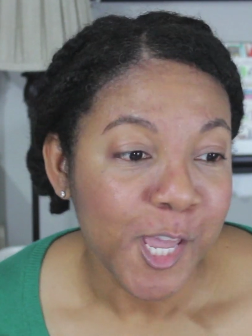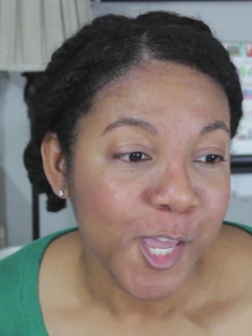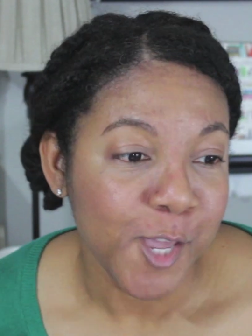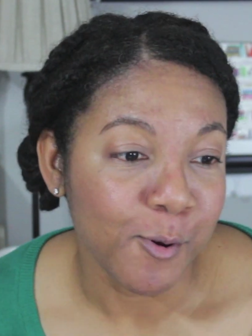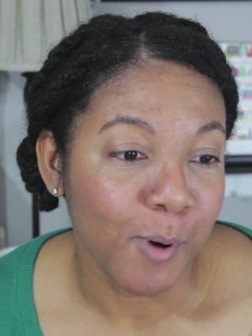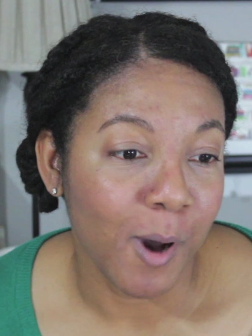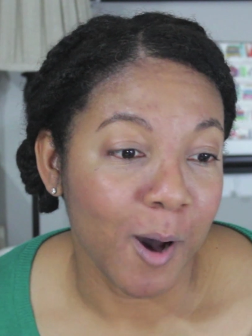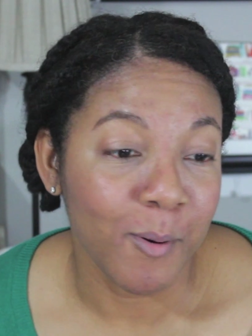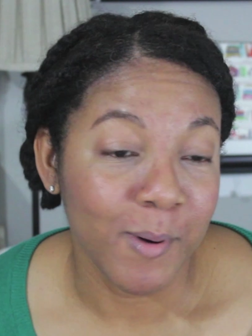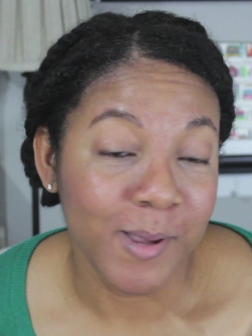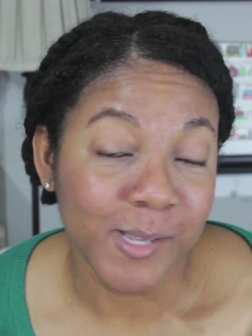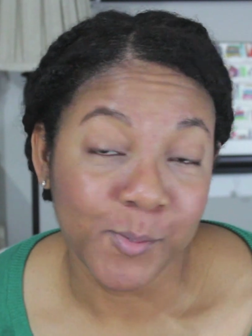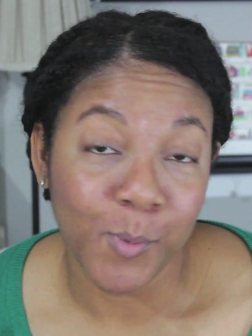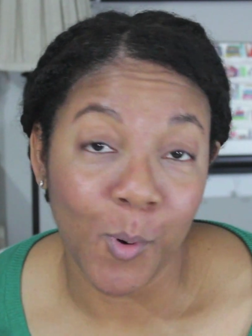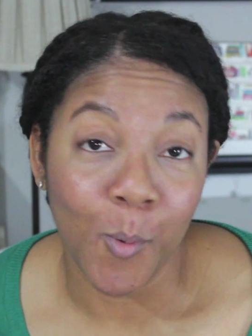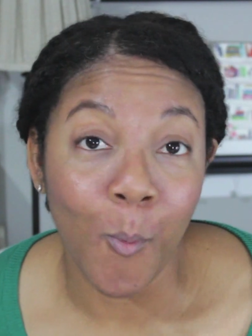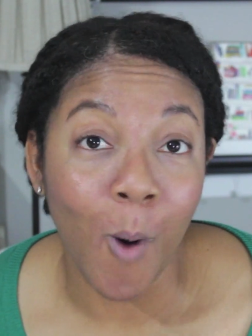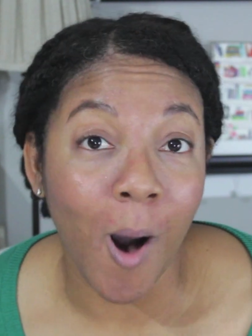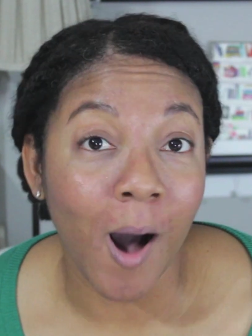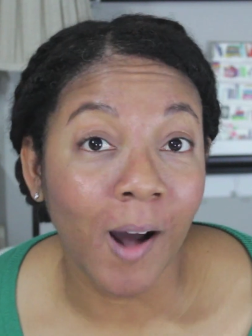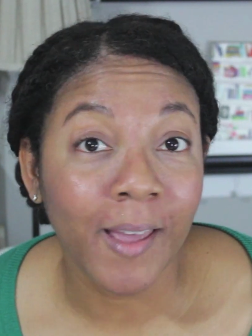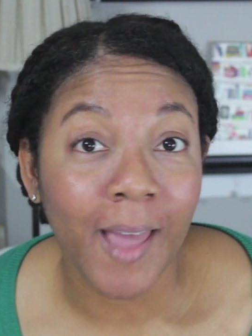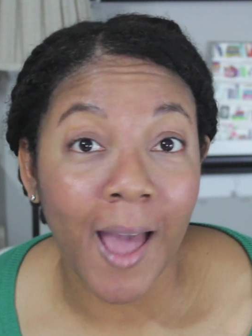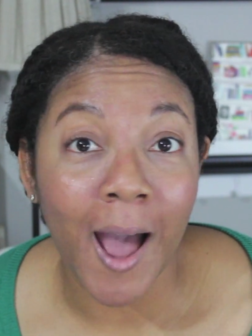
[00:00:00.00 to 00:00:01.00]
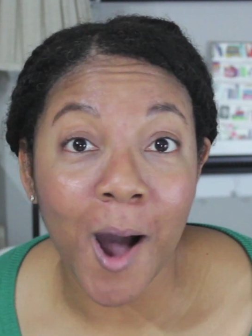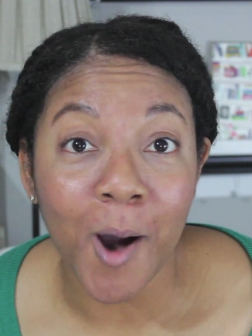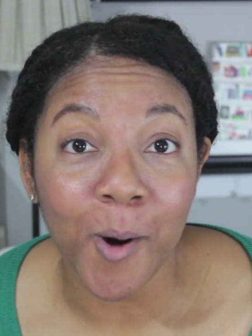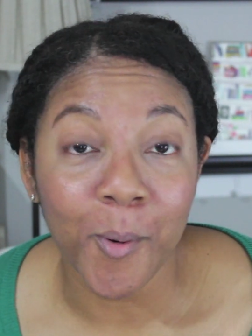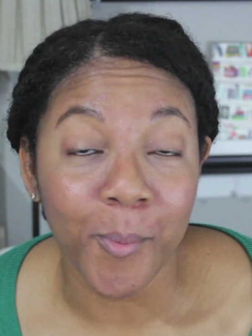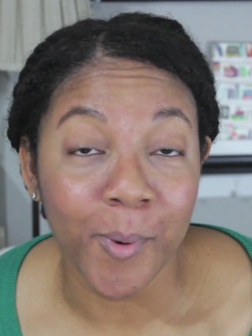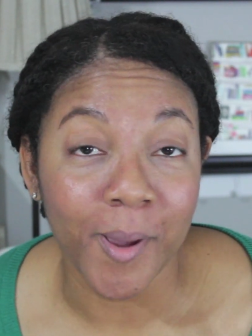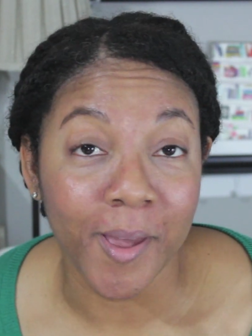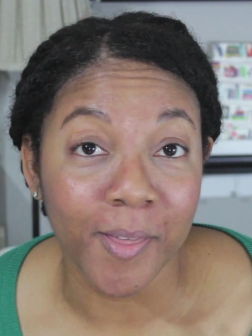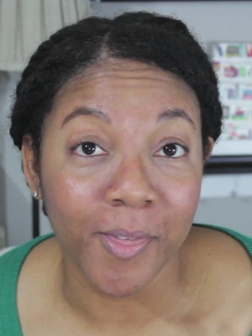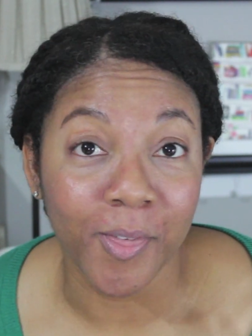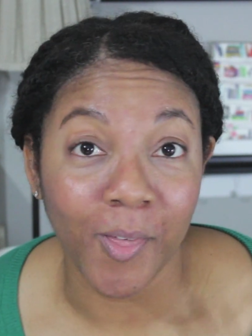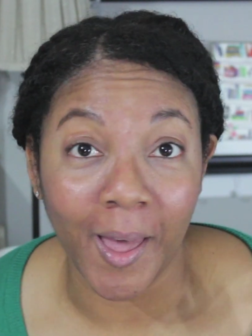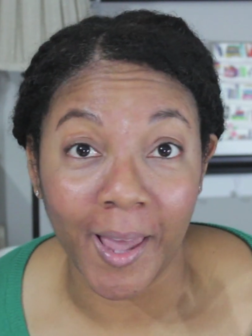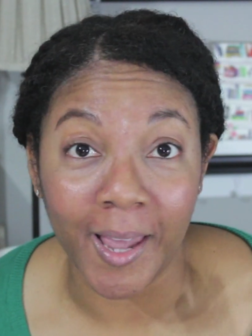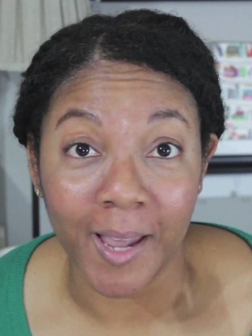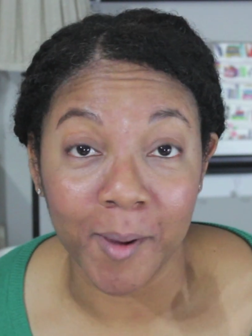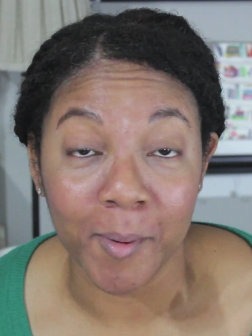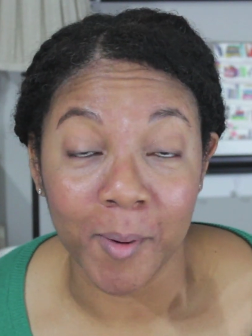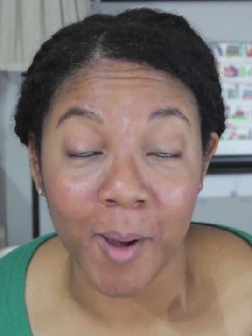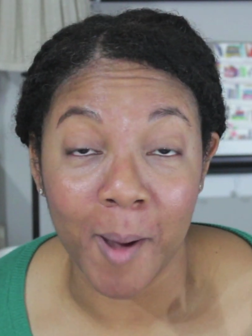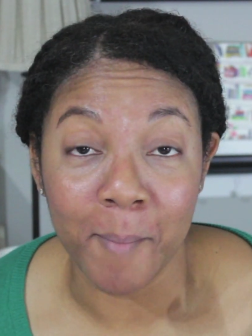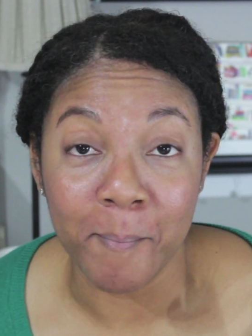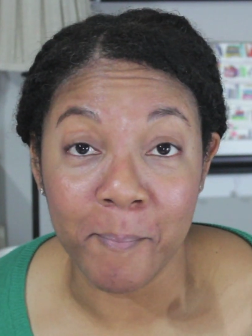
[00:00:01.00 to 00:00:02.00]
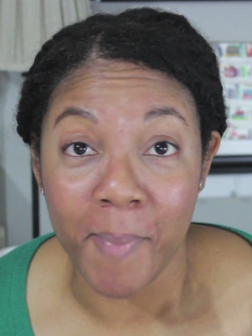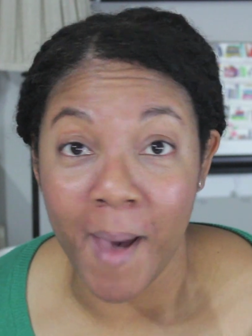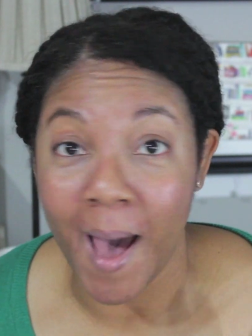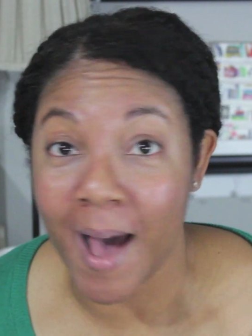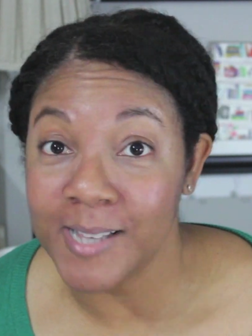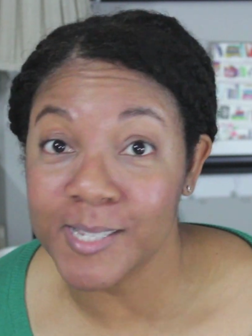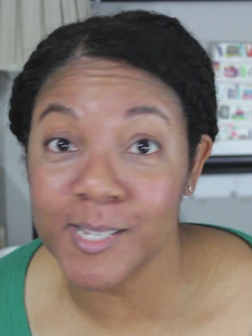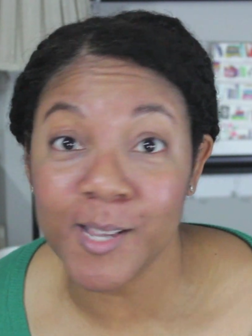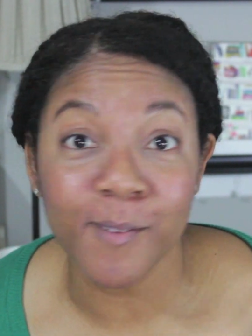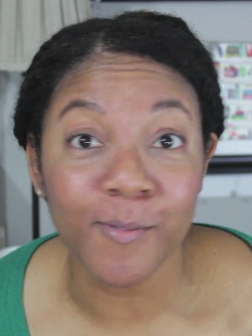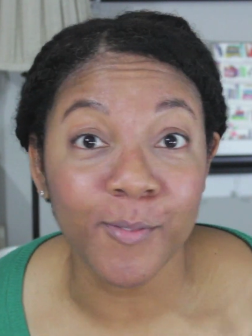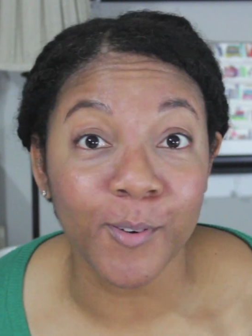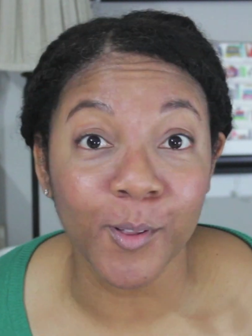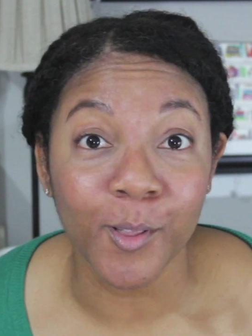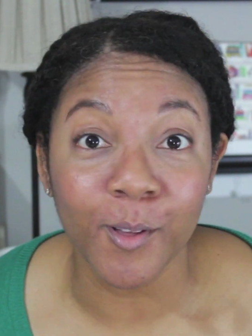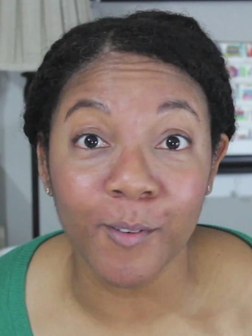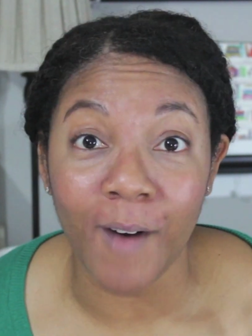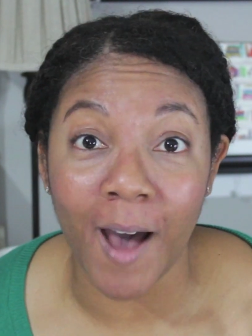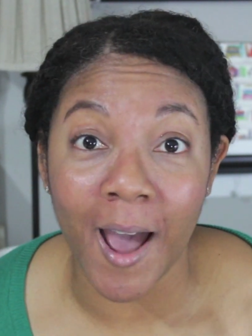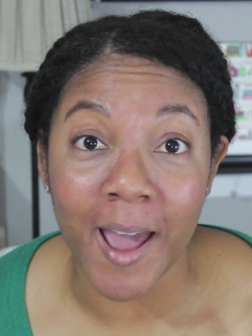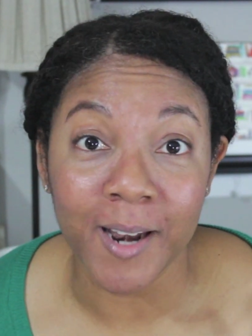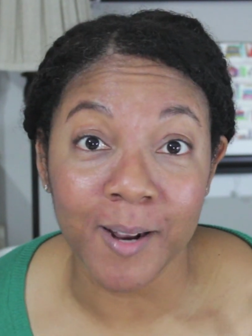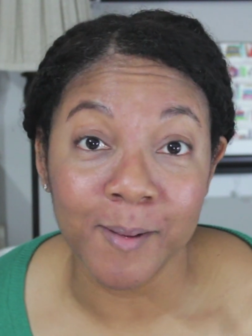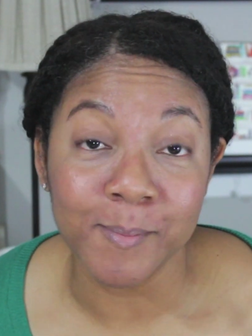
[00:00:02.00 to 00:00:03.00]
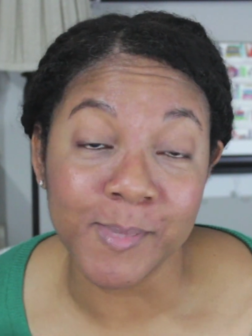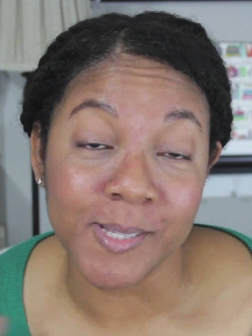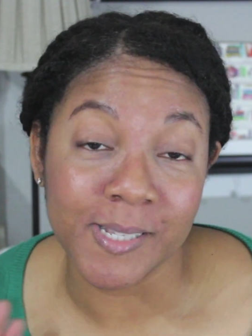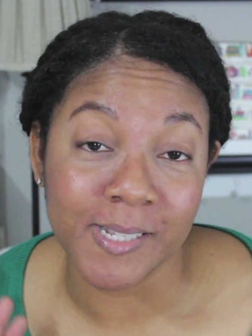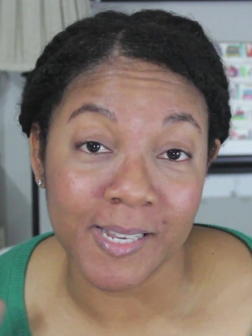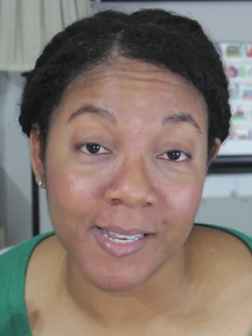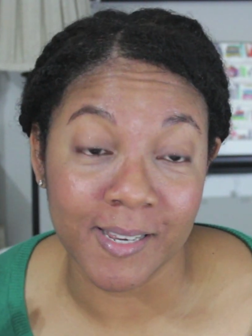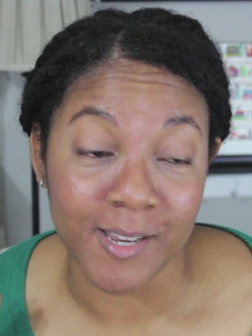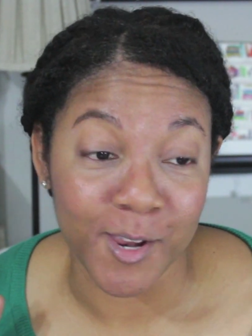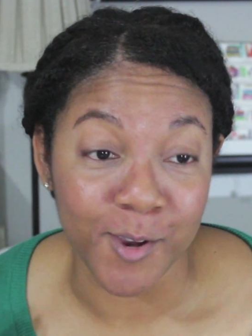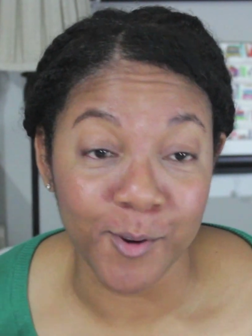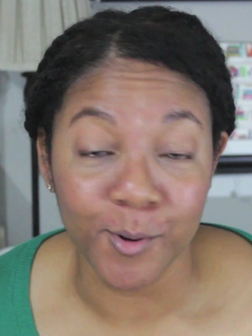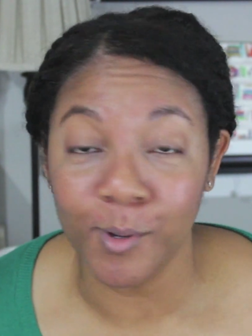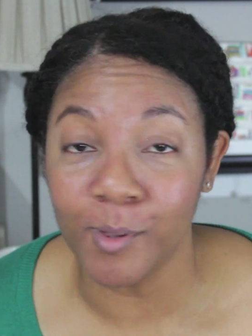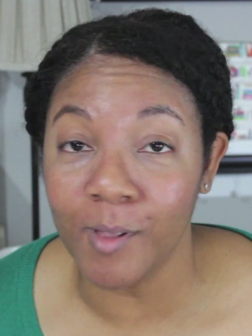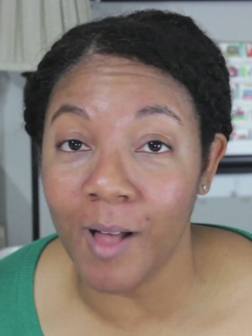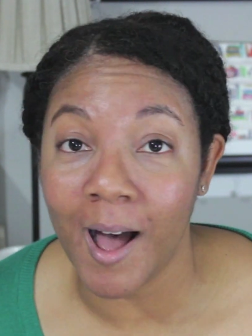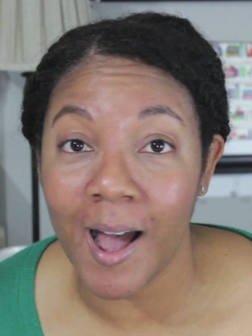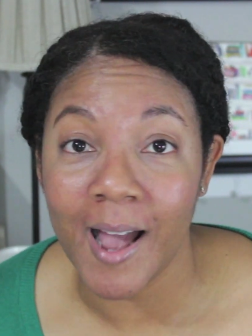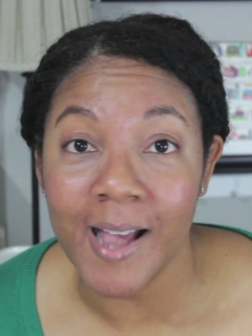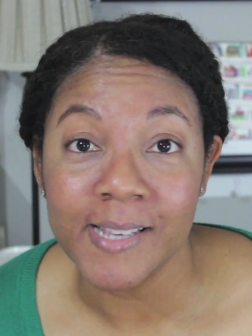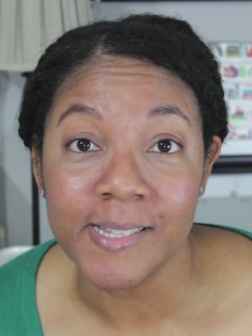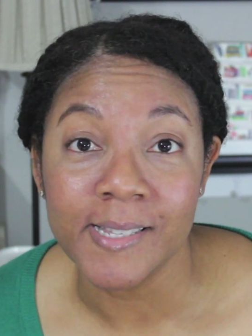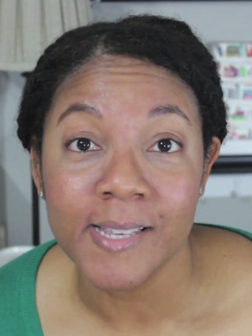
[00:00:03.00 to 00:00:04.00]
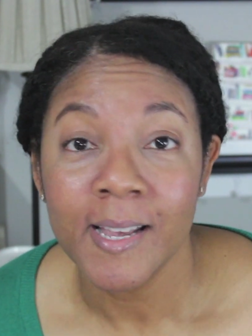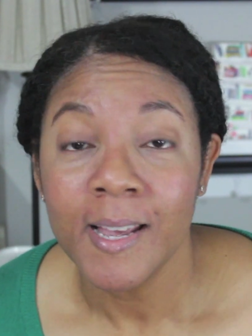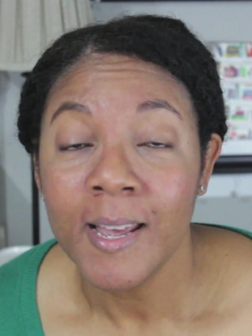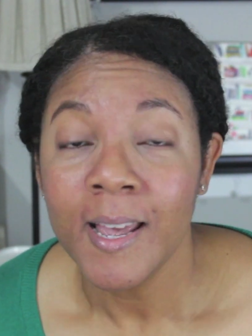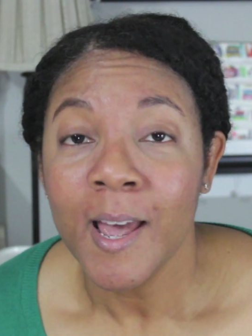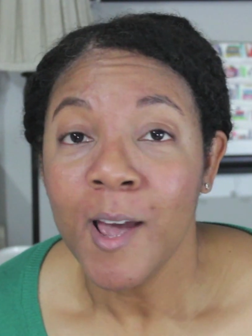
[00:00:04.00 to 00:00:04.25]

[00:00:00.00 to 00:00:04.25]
You always will walk out with like a basket full of items to utilize